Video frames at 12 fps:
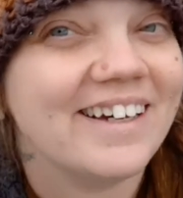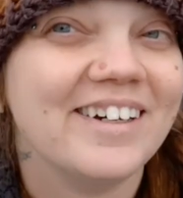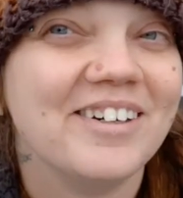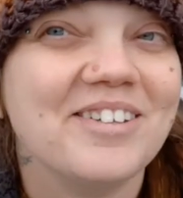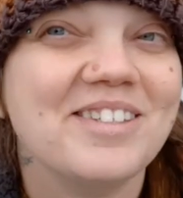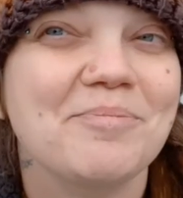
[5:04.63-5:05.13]

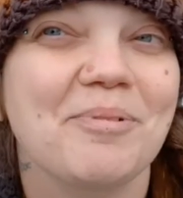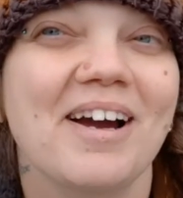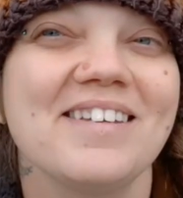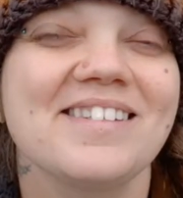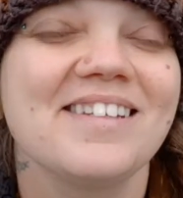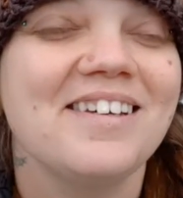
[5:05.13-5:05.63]
Oh,
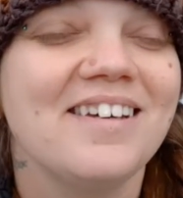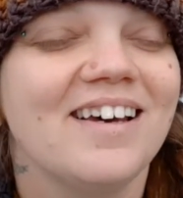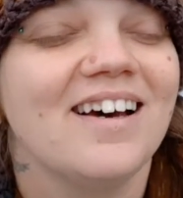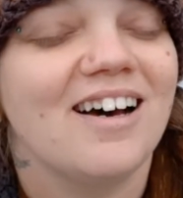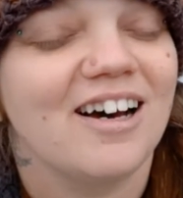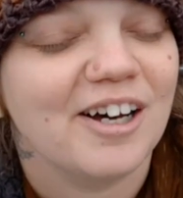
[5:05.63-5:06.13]
surprise.
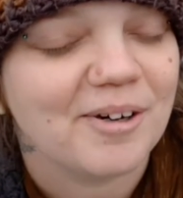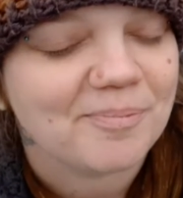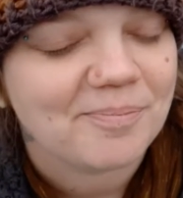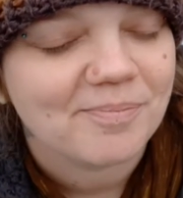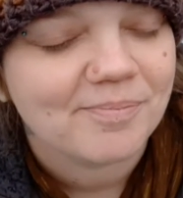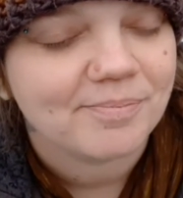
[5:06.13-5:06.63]

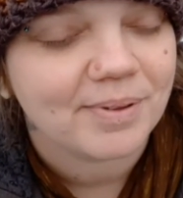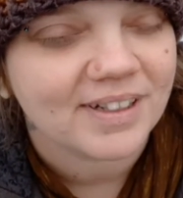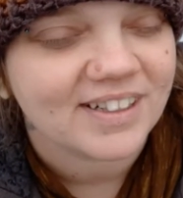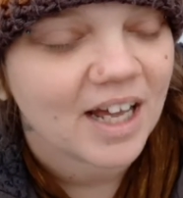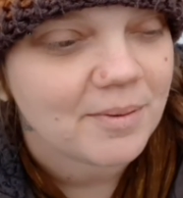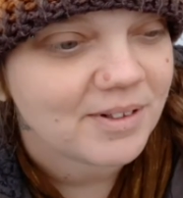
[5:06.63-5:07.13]
Um,
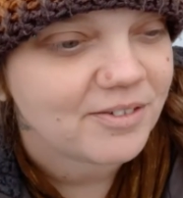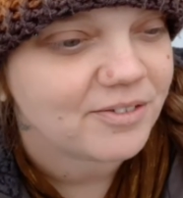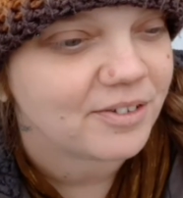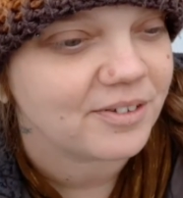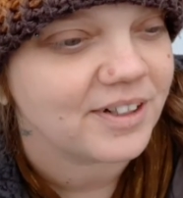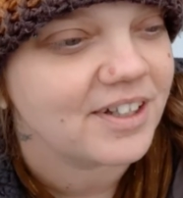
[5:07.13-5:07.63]
but I mean,
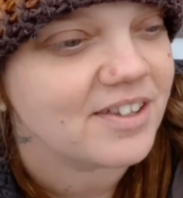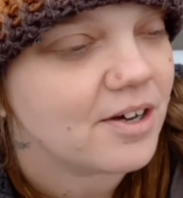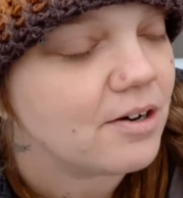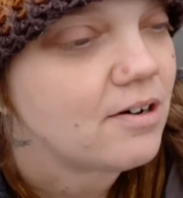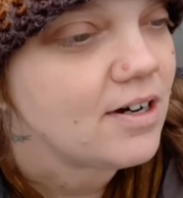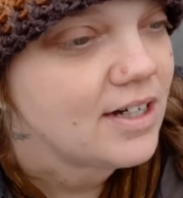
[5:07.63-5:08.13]
for real
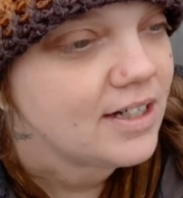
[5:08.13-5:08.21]
though,